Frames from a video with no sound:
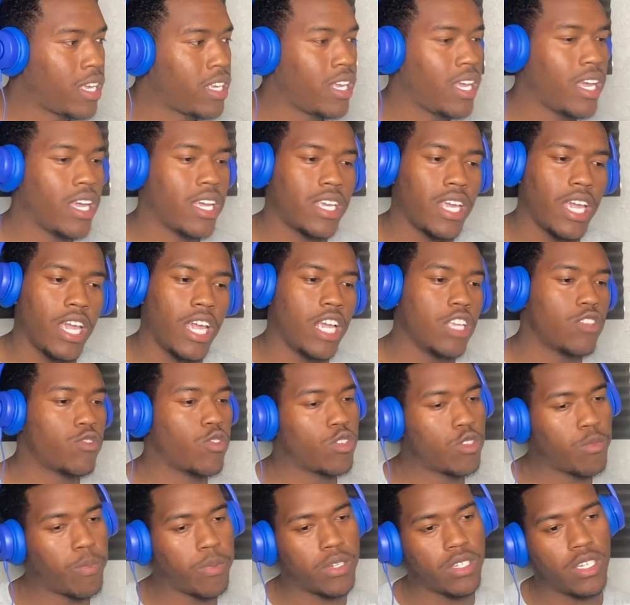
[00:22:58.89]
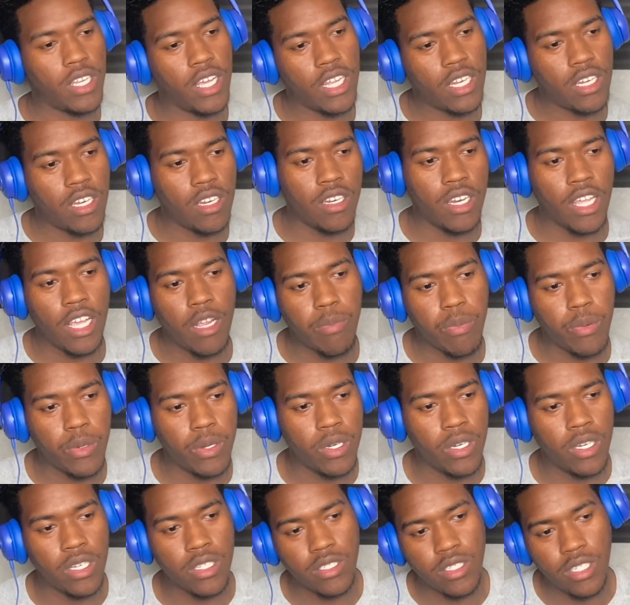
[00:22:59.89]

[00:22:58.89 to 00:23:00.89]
yeah, gangs was to protect the neighborhoods.